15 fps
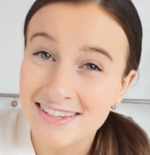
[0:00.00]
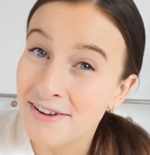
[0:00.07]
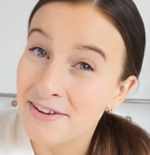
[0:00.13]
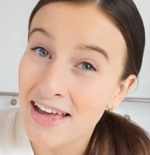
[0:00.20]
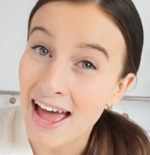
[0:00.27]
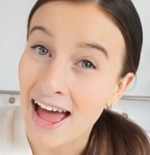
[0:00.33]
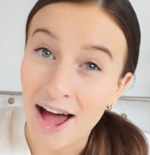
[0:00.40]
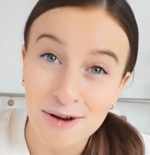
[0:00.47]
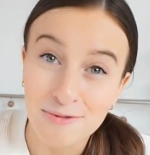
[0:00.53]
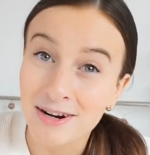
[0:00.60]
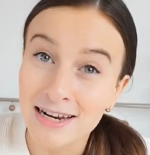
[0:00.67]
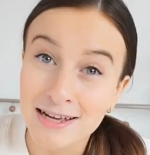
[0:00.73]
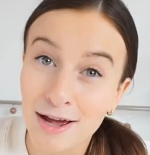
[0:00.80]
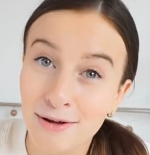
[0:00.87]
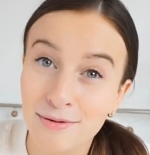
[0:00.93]
so yeah, I
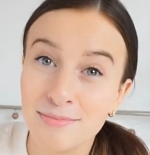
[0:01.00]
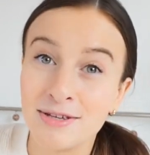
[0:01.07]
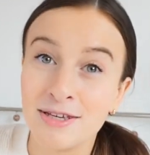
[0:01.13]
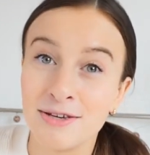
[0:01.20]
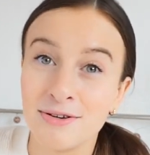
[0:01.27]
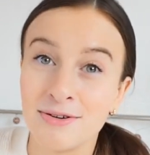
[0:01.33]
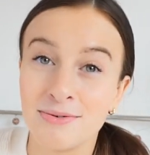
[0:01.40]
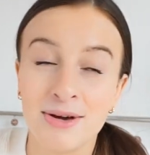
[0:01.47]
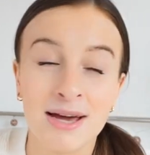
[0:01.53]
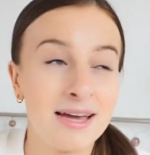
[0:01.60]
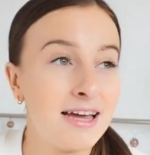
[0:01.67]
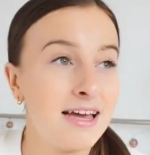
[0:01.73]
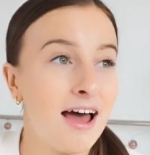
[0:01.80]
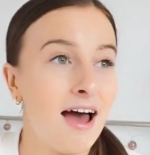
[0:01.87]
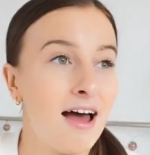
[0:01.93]
really hope you
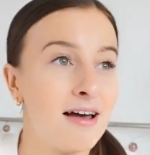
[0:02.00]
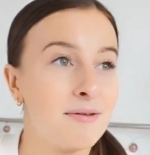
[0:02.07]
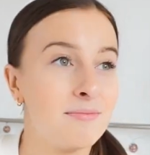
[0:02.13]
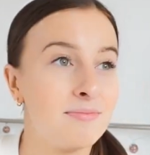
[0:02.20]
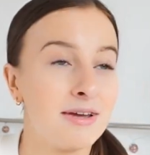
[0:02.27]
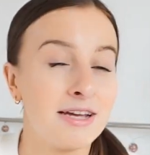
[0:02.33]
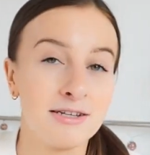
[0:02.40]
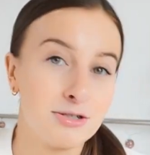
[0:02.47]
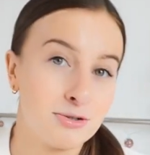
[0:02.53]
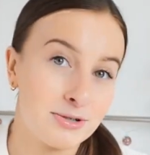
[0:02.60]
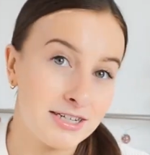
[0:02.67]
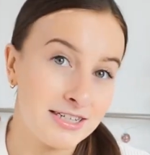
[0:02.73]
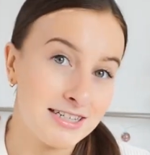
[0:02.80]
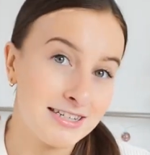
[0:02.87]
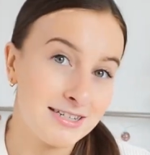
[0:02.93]
um,
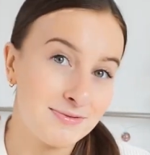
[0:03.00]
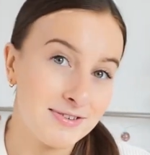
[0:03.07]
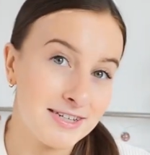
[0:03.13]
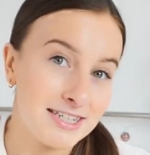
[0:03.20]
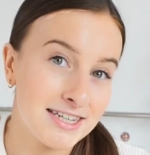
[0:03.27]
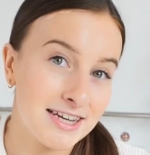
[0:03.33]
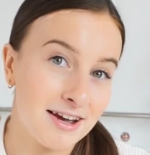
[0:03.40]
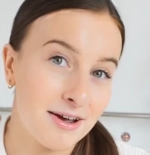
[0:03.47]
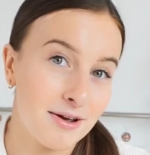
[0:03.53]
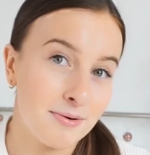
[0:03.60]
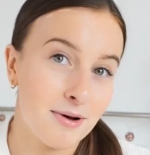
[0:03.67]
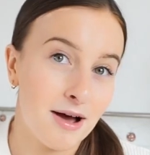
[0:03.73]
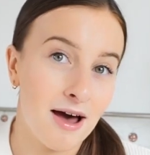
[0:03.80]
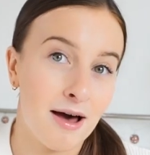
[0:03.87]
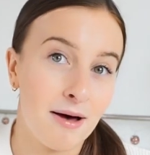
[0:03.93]
enjoyed this
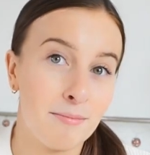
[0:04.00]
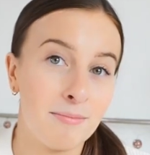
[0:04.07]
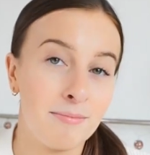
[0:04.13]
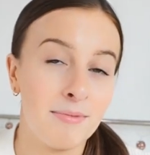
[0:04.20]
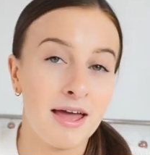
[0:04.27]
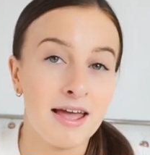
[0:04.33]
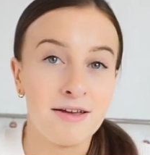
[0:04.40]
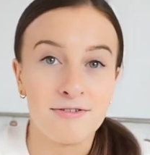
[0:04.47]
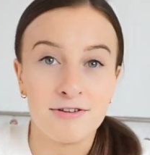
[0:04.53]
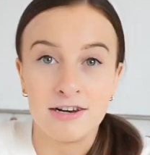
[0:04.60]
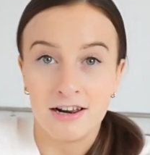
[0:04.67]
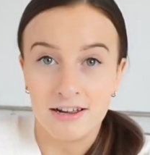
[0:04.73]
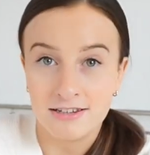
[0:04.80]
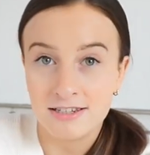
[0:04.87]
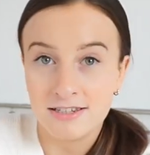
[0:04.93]
video. Um, if
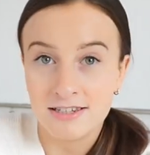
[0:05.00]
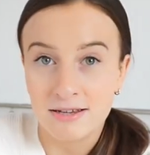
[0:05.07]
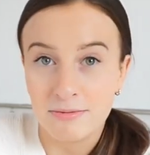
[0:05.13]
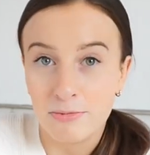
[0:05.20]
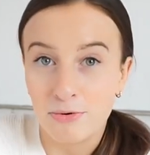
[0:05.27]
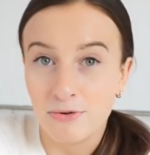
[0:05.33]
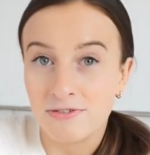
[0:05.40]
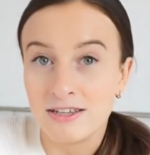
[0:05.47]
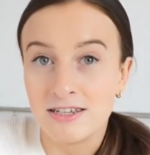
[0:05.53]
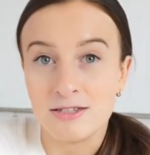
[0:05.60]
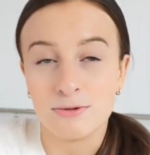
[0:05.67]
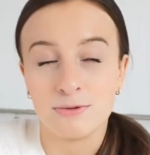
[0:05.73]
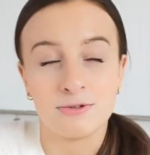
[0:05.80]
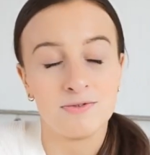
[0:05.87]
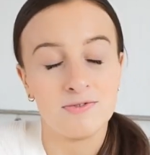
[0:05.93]
you'd like to see more of
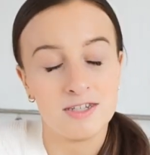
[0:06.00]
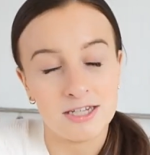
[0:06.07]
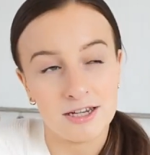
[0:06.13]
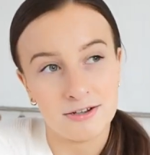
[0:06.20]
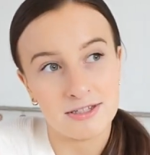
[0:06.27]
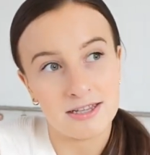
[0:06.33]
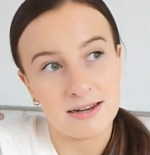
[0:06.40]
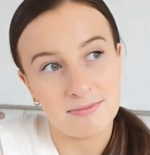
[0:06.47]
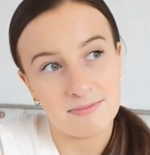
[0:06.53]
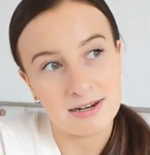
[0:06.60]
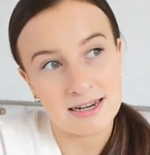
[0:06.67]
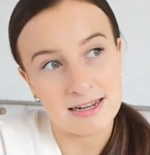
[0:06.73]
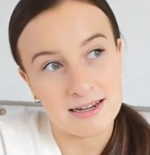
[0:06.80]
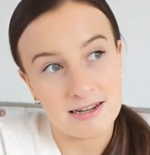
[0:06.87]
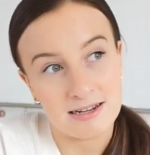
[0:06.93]
these sorts of videos, then
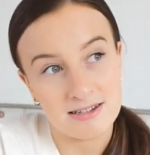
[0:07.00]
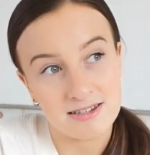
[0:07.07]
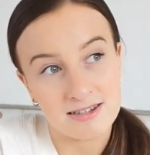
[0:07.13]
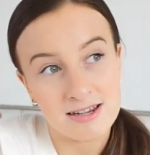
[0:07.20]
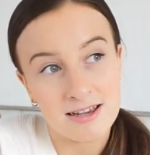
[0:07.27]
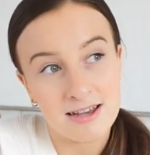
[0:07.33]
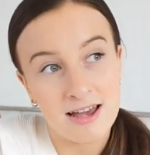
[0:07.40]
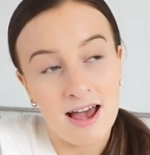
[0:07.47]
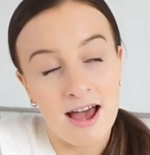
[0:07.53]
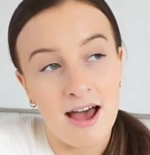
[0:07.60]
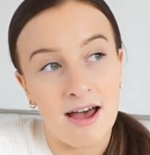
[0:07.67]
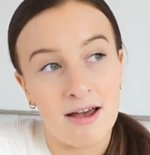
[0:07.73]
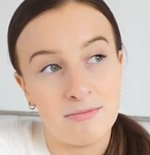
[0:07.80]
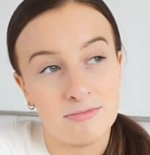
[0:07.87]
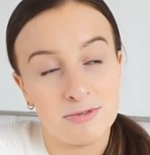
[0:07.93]
please
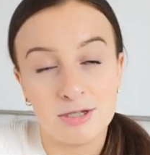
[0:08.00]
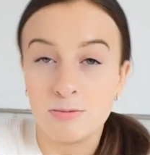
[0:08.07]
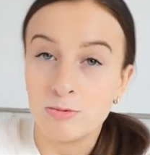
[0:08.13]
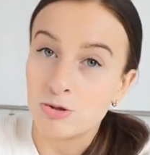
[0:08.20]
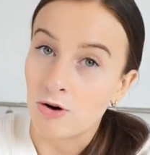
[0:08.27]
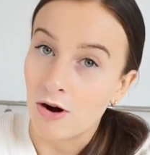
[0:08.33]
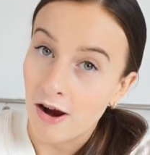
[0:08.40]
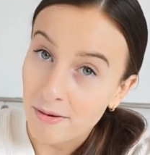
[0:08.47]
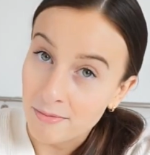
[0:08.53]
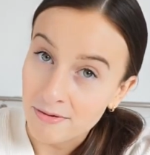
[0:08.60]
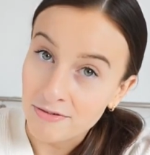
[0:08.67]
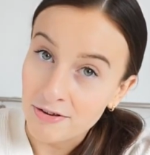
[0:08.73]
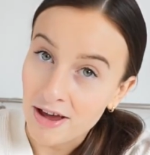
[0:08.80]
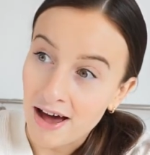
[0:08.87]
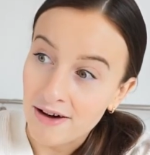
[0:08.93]
um, subscribe
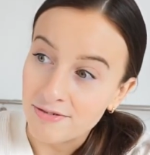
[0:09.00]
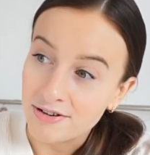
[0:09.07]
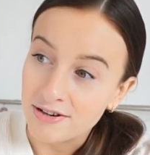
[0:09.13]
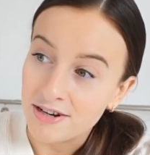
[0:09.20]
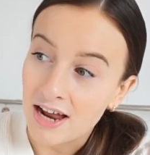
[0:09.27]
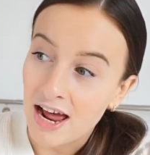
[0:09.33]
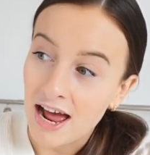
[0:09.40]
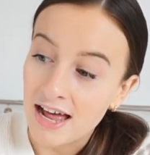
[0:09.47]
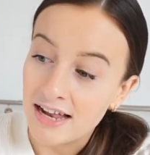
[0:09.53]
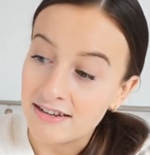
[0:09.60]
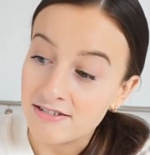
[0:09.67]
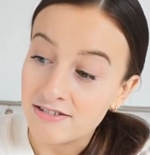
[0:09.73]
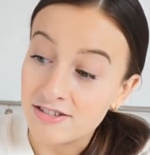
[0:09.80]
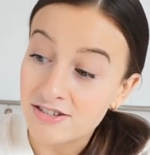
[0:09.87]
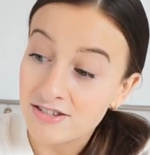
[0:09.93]
if you haven't,
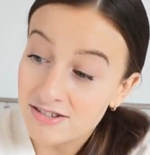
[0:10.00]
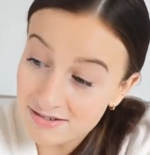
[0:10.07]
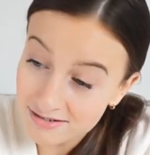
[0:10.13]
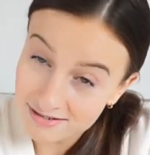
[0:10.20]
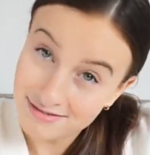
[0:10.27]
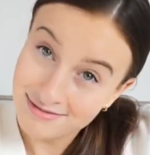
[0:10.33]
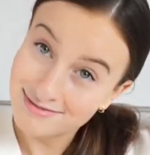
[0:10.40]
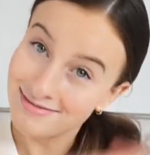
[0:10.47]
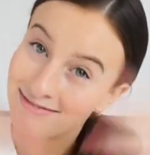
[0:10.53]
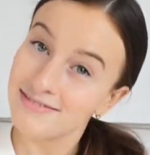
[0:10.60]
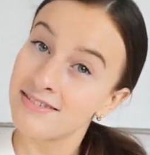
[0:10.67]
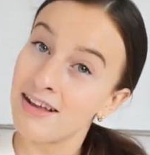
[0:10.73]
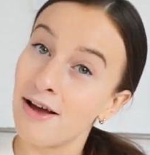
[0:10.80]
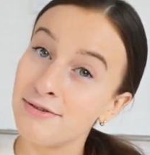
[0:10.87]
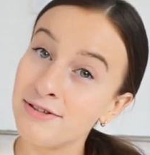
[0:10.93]
and
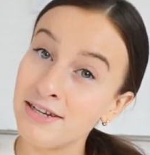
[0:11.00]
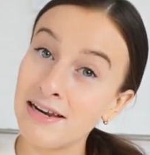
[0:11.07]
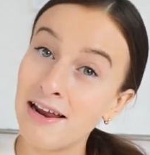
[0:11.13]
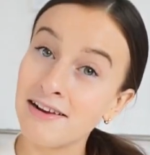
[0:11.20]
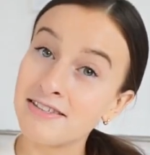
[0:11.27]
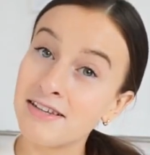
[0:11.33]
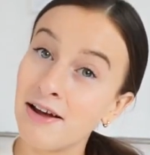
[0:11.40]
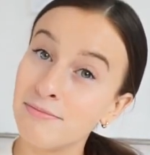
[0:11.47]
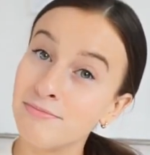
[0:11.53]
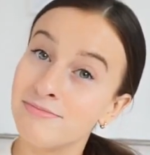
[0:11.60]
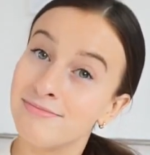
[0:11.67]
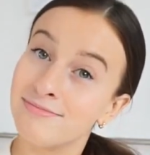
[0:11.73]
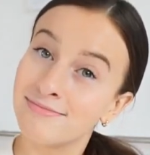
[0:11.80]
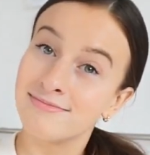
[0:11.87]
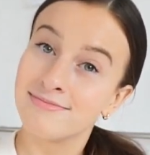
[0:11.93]
I'll see you next time.
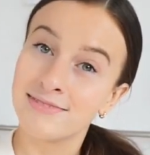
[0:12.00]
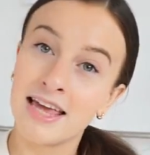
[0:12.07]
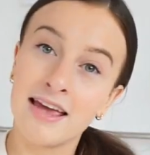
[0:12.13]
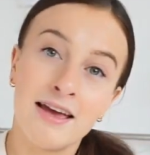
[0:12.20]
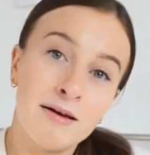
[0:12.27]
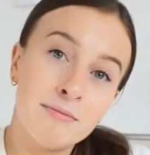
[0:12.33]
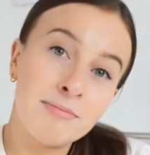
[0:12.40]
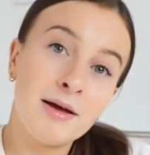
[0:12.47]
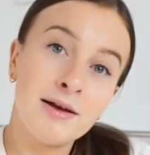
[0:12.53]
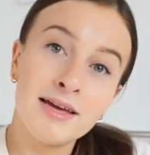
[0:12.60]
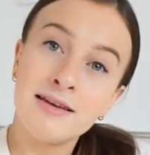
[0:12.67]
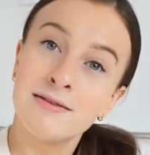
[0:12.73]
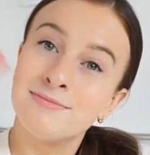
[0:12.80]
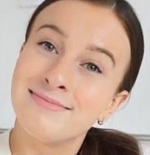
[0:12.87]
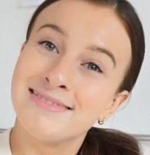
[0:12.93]

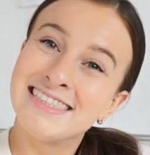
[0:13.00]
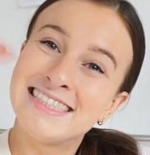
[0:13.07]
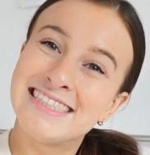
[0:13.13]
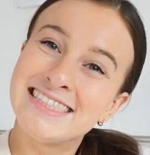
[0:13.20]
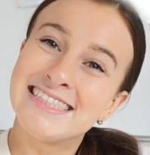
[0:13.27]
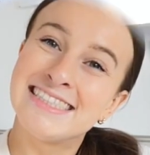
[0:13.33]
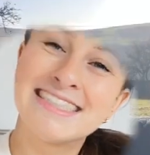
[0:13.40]
Bye!